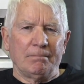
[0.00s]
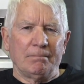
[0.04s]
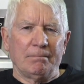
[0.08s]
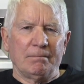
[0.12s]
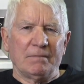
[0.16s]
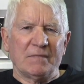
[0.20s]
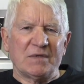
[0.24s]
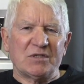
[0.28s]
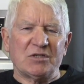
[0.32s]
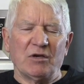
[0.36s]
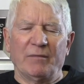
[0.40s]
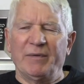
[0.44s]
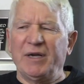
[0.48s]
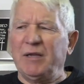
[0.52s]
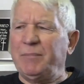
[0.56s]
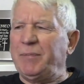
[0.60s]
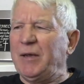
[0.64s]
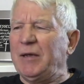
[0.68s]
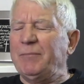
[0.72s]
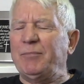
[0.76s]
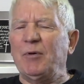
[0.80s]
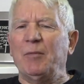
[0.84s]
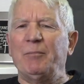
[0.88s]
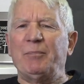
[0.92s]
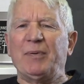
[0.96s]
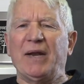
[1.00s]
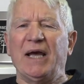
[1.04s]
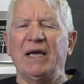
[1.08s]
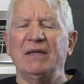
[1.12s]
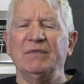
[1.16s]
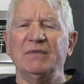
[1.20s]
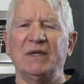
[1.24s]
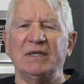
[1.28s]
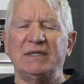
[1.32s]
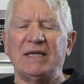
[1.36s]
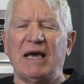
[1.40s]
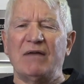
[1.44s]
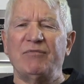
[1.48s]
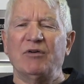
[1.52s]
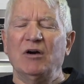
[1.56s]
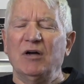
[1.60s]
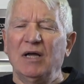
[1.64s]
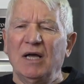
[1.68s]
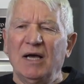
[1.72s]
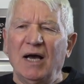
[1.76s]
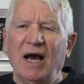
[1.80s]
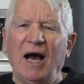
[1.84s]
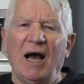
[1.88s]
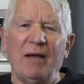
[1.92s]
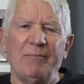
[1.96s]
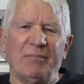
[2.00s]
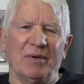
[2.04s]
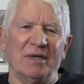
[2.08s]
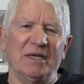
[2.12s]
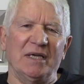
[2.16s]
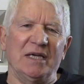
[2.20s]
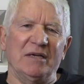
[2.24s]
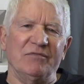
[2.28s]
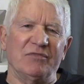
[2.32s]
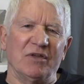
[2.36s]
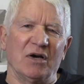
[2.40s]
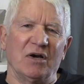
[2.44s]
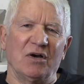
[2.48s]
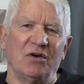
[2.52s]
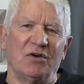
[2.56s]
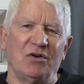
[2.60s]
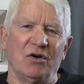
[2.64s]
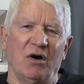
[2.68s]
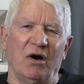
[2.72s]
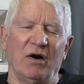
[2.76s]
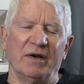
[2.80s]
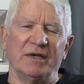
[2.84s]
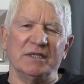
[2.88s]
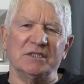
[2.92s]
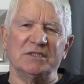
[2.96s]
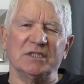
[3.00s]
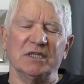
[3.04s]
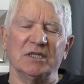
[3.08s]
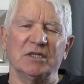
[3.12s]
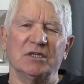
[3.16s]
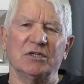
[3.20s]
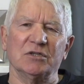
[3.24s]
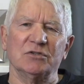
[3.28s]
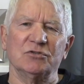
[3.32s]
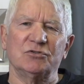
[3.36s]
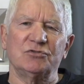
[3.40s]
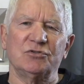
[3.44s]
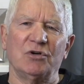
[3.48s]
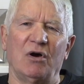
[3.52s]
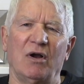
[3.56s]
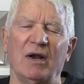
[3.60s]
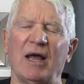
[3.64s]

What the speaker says: So many people blame the devil. I believe that God is in control.